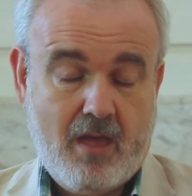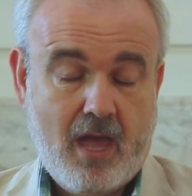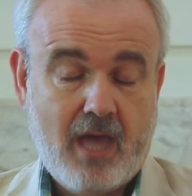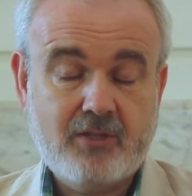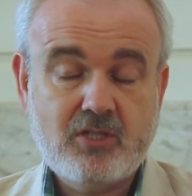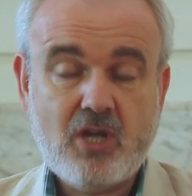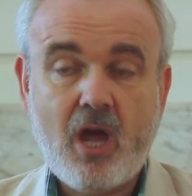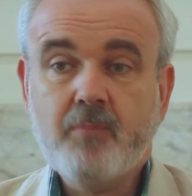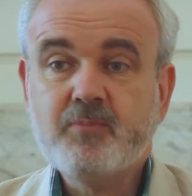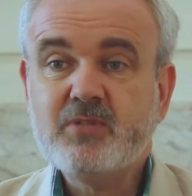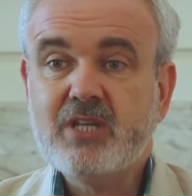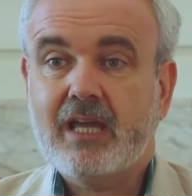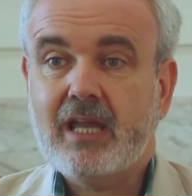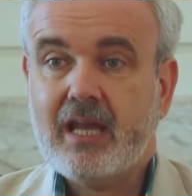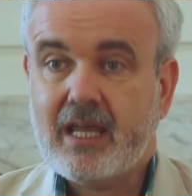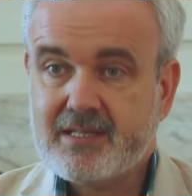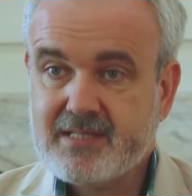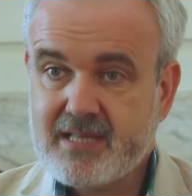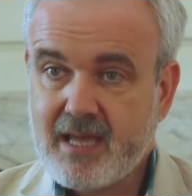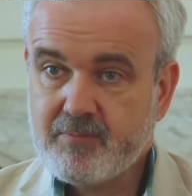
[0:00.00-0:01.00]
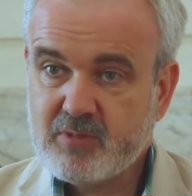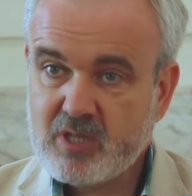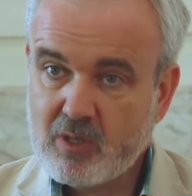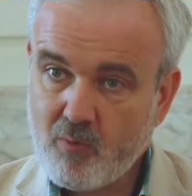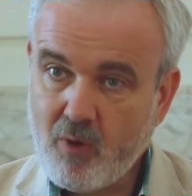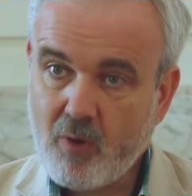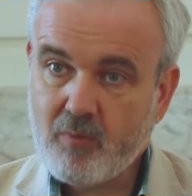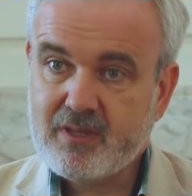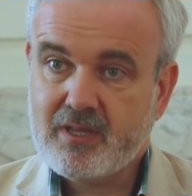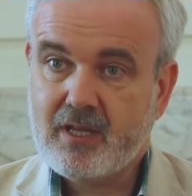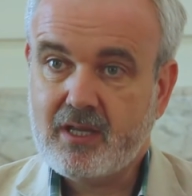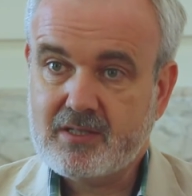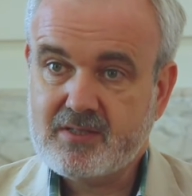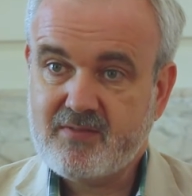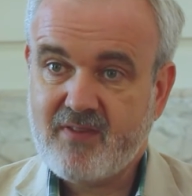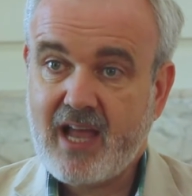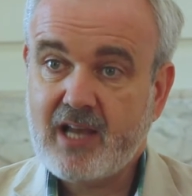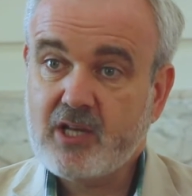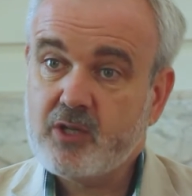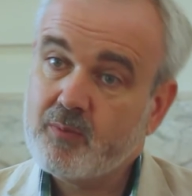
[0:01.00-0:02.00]
Adopting and accepting what we think is
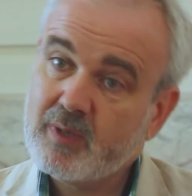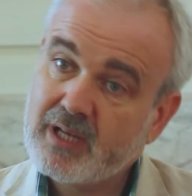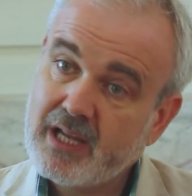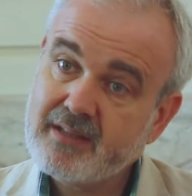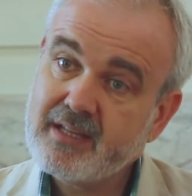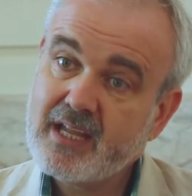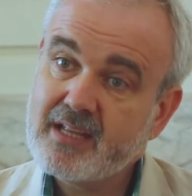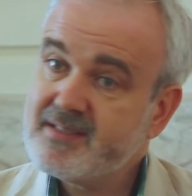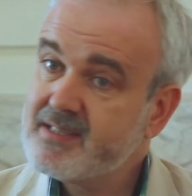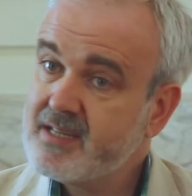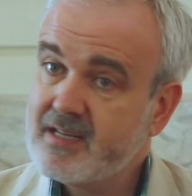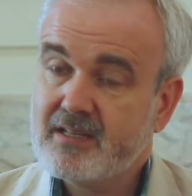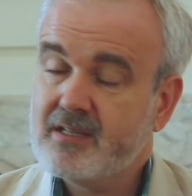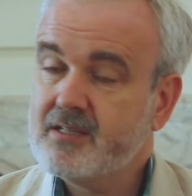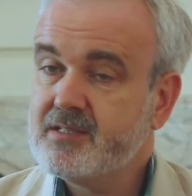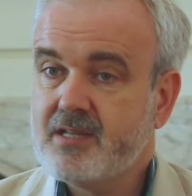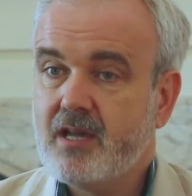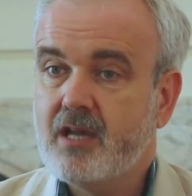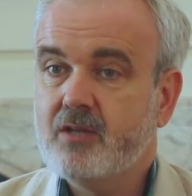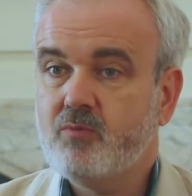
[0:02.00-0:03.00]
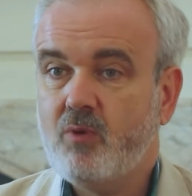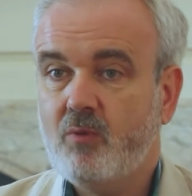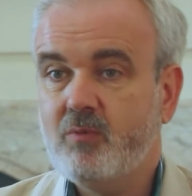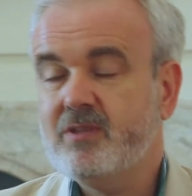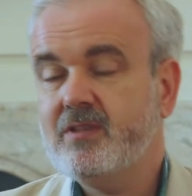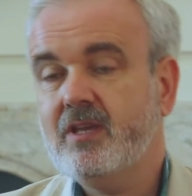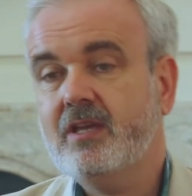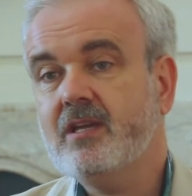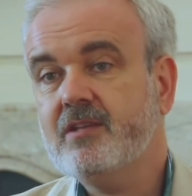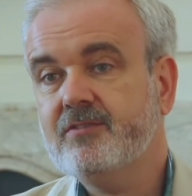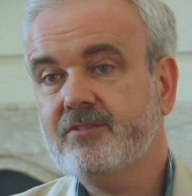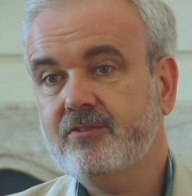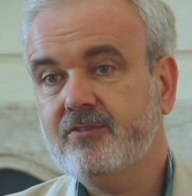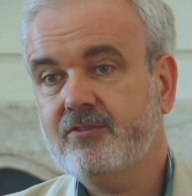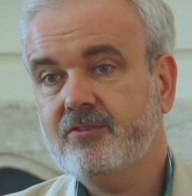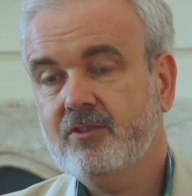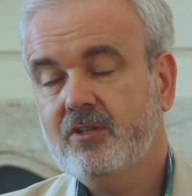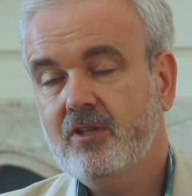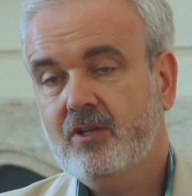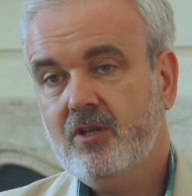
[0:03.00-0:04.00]
valuable, and then setting aside what we think
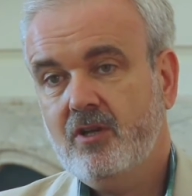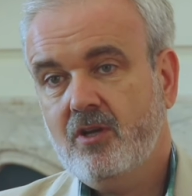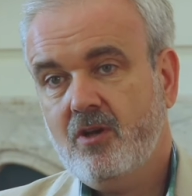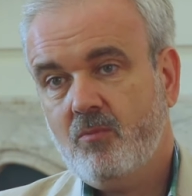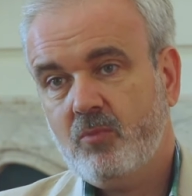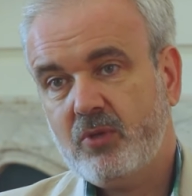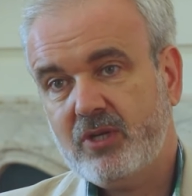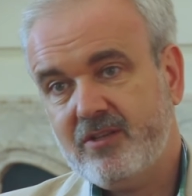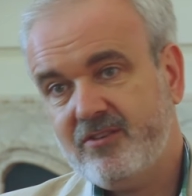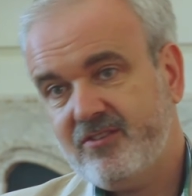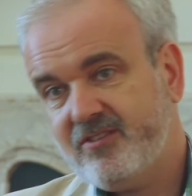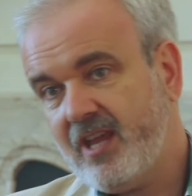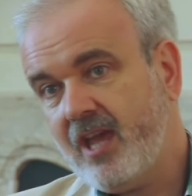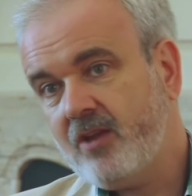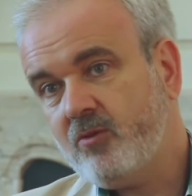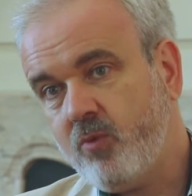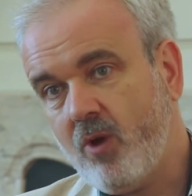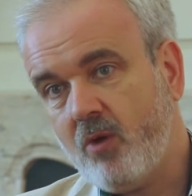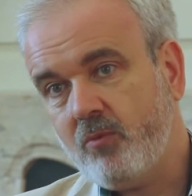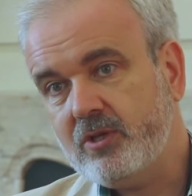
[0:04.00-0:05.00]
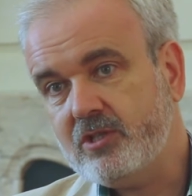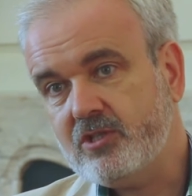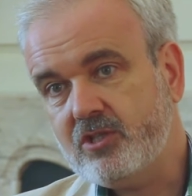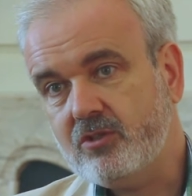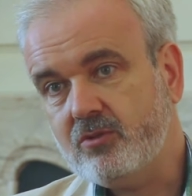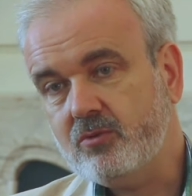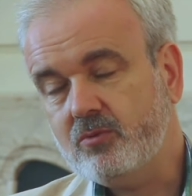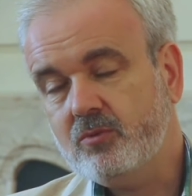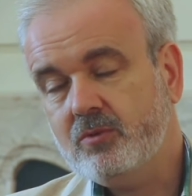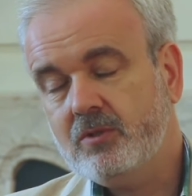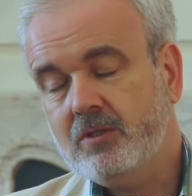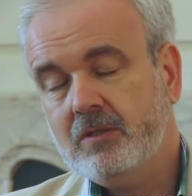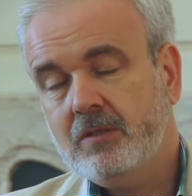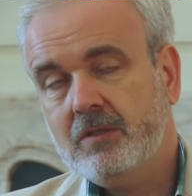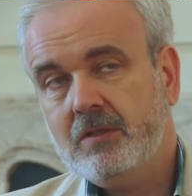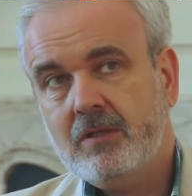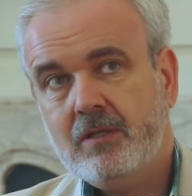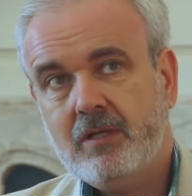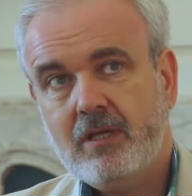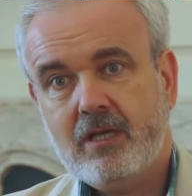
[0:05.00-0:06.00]
isn't. But instead what we do
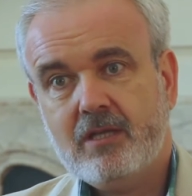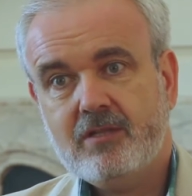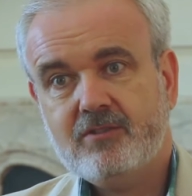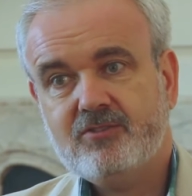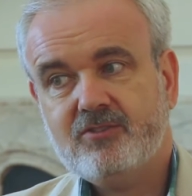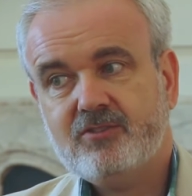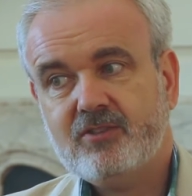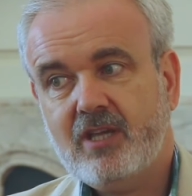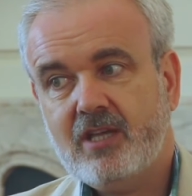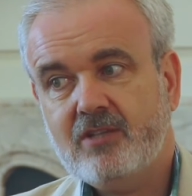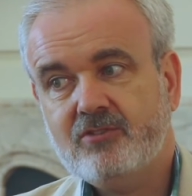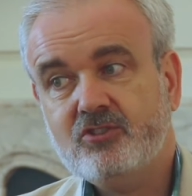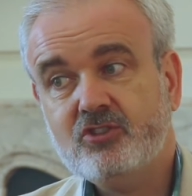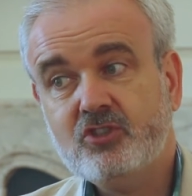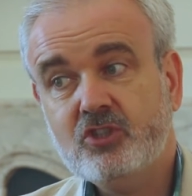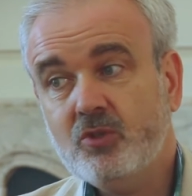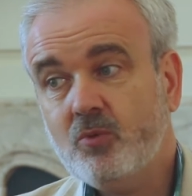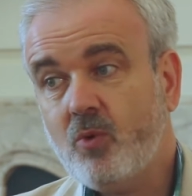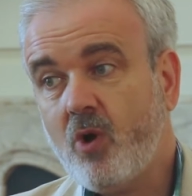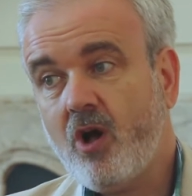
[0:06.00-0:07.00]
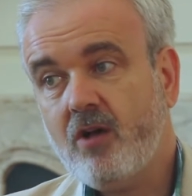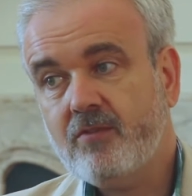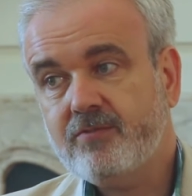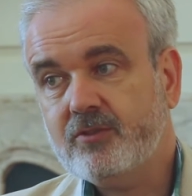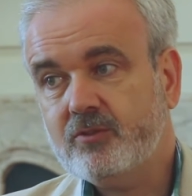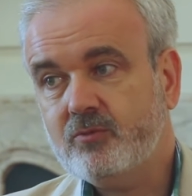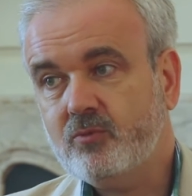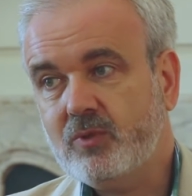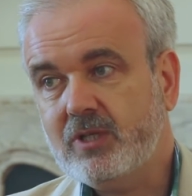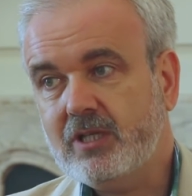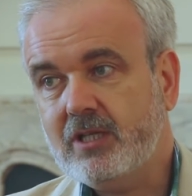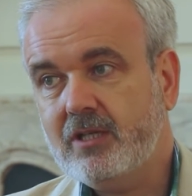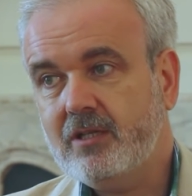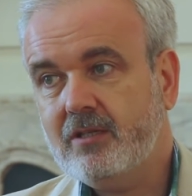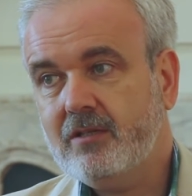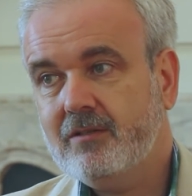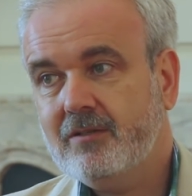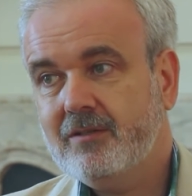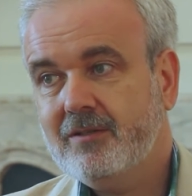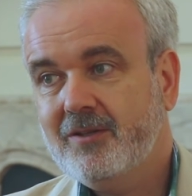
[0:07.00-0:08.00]
is too often
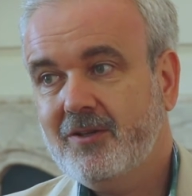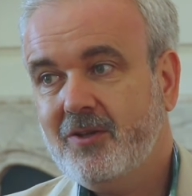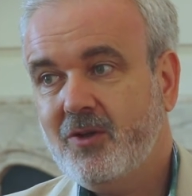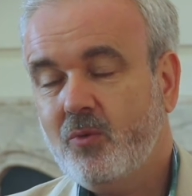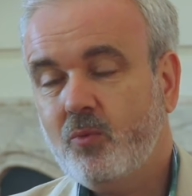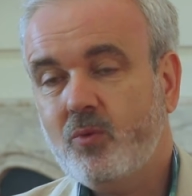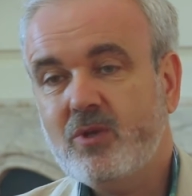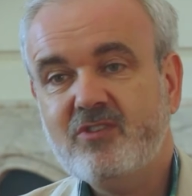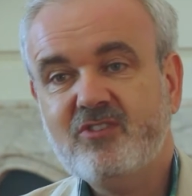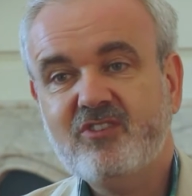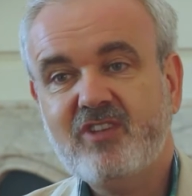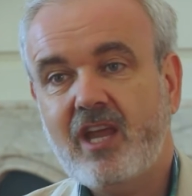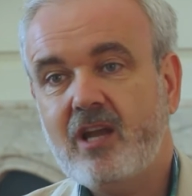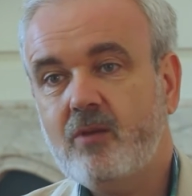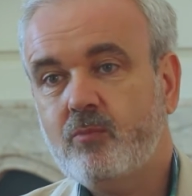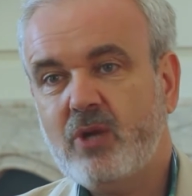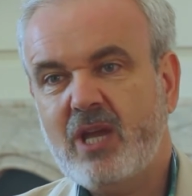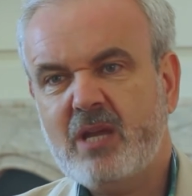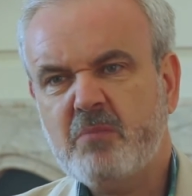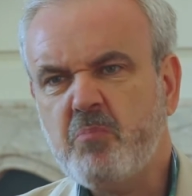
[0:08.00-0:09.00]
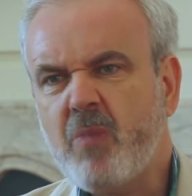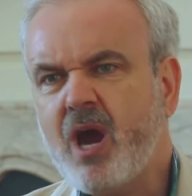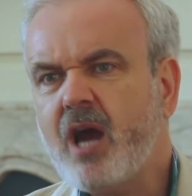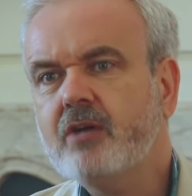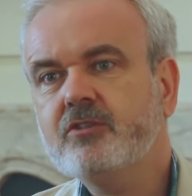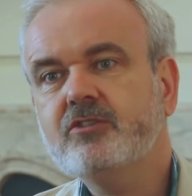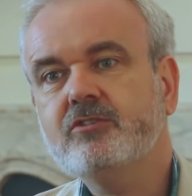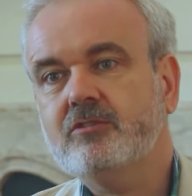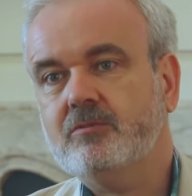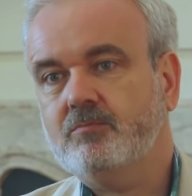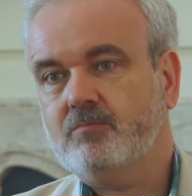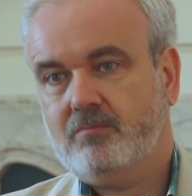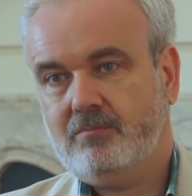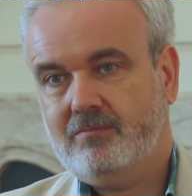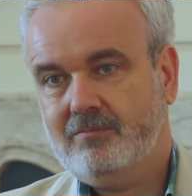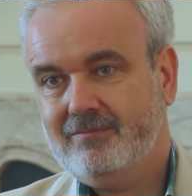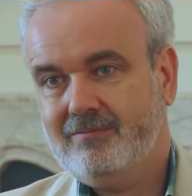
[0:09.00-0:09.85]
we celebrate martyrdom